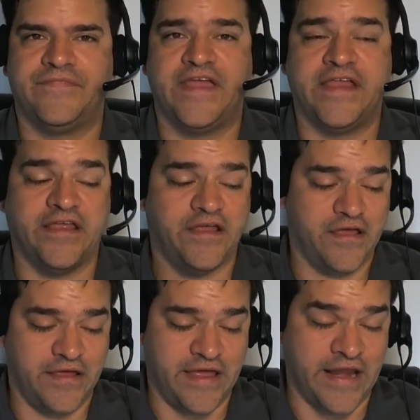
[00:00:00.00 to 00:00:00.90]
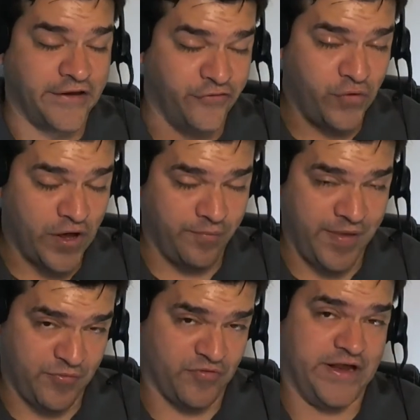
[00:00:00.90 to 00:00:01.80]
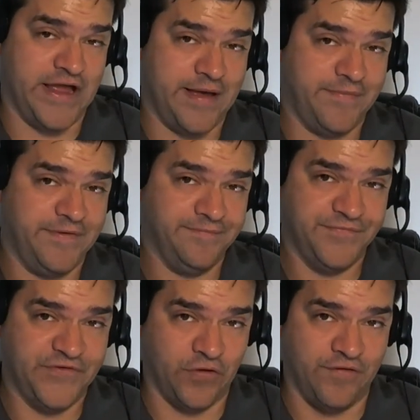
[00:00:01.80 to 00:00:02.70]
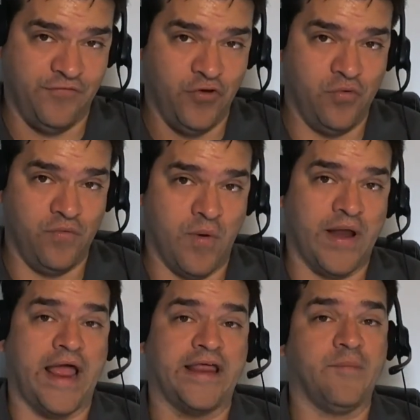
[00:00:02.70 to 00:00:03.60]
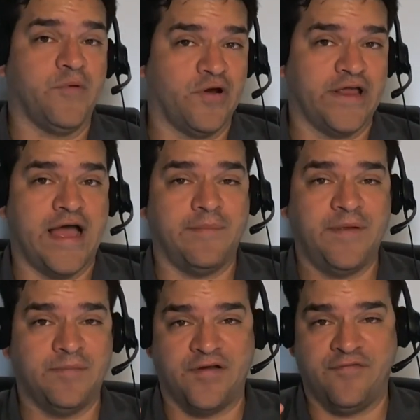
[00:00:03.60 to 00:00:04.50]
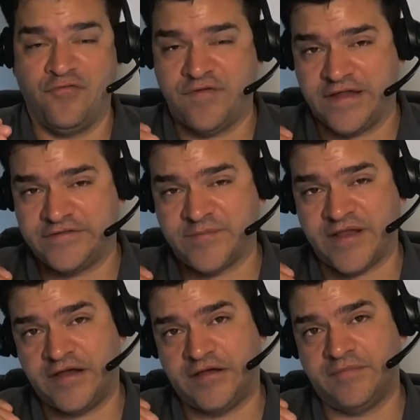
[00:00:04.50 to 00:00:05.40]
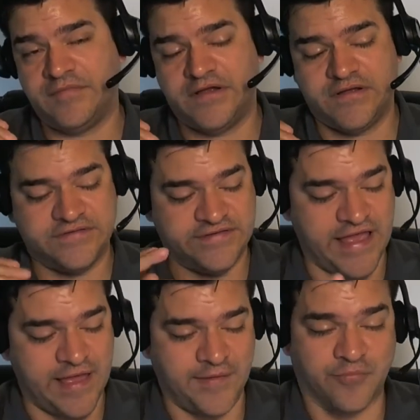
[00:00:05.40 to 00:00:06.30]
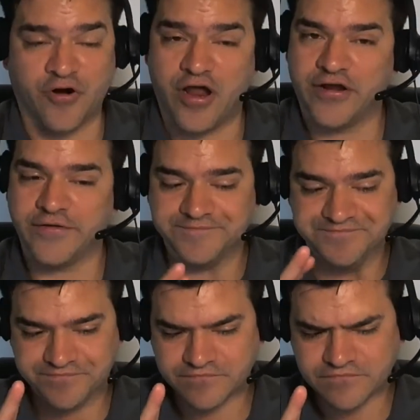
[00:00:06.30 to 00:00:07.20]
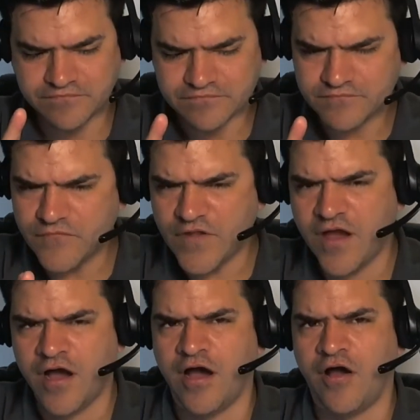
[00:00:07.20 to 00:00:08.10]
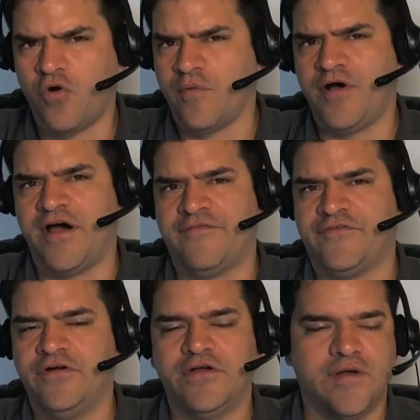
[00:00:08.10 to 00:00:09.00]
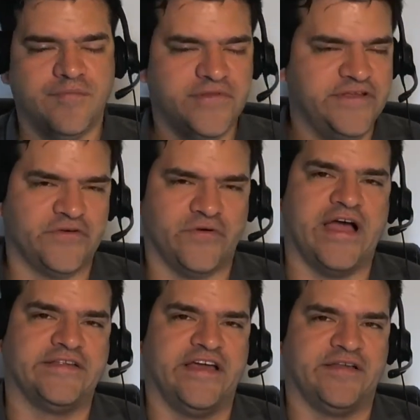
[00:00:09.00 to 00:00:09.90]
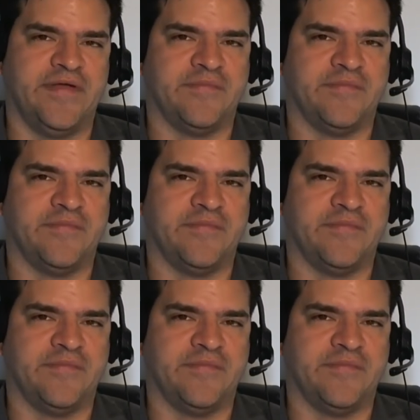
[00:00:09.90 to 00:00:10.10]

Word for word: And it and I do help people write copy. So if you want, I can help you write copy. But if you've got some kind of uh, scammy product, uh, horrible offer, please don't contact me.